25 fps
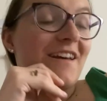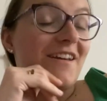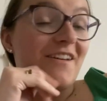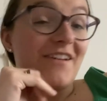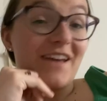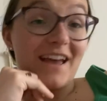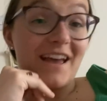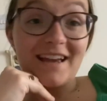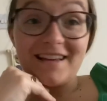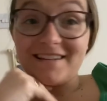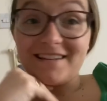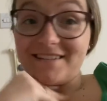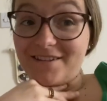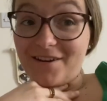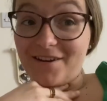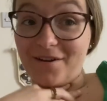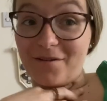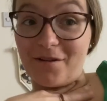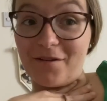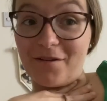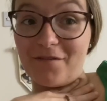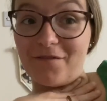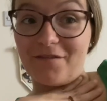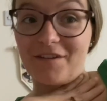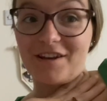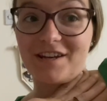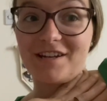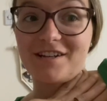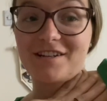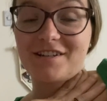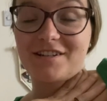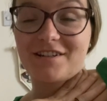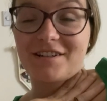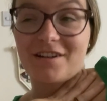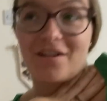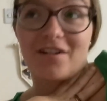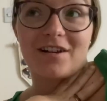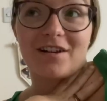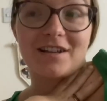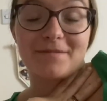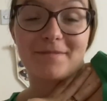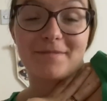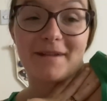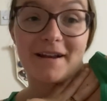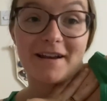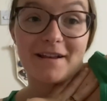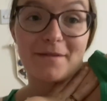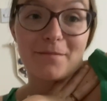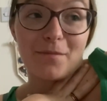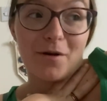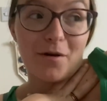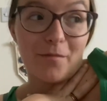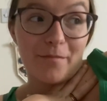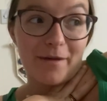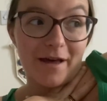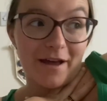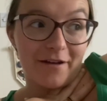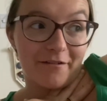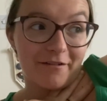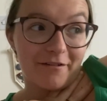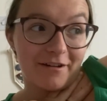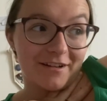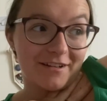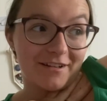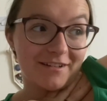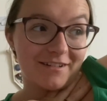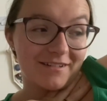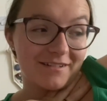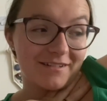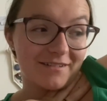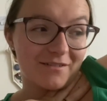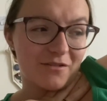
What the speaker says: Okay, so I finished Ice Planet Barbarian,